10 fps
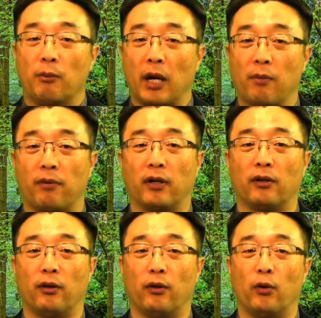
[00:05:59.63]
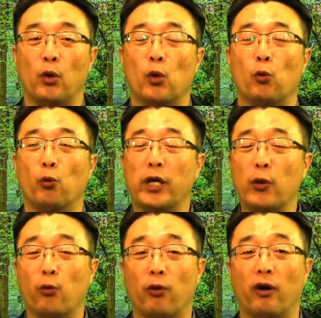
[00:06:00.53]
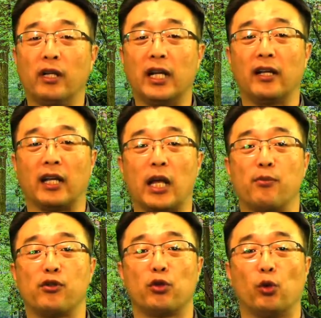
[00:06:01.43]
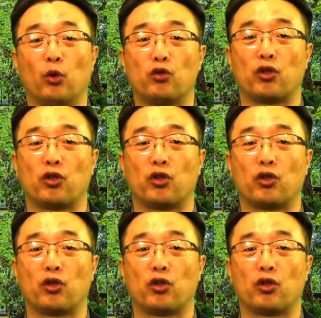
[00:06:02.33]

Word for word: My brother, we were not able to go